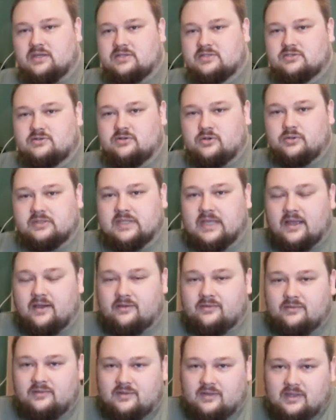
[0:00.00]
screw it
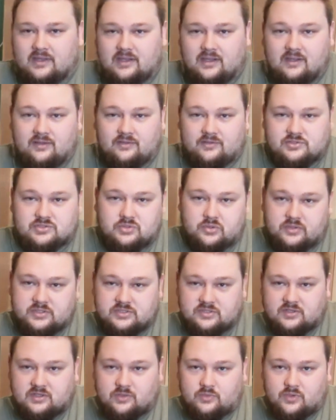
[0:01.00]
down, and those
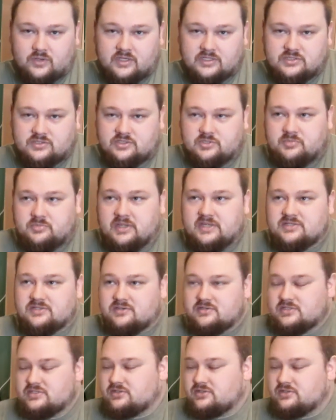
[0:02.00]
coins are going to work as your spacers.